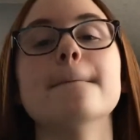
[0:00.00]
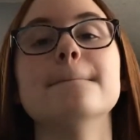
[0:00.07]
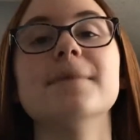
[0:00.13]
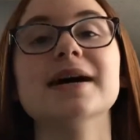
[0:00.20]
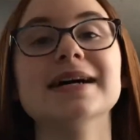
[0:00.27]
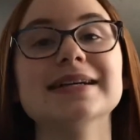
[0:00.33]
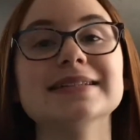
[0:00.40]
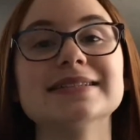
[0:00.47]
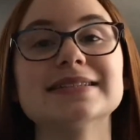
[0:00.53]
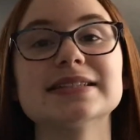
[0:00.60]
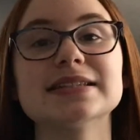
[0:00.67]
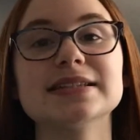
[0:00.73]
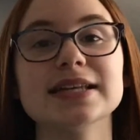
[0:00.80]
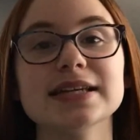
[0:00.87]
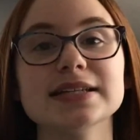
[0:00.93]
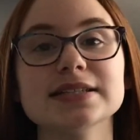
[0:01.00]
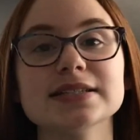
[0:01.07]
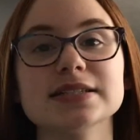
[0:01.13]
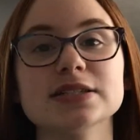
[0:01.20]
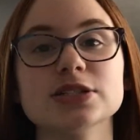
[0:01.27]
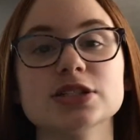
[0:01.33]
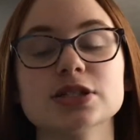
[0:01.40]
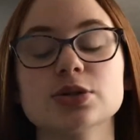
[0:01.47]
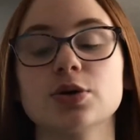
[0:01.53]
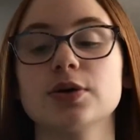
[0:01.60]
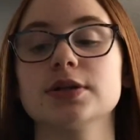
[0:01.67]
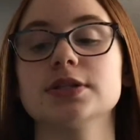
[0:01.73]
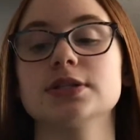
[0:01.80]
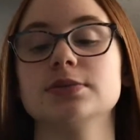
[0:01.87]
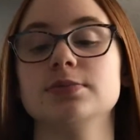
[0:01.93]
but this is just
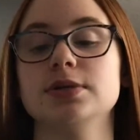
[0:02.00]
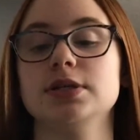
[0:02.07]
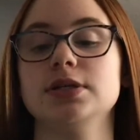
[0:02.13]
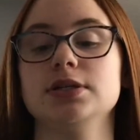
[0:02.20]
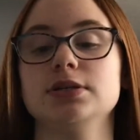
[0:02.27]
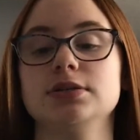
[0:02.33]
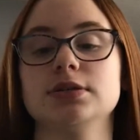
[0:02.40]
going to be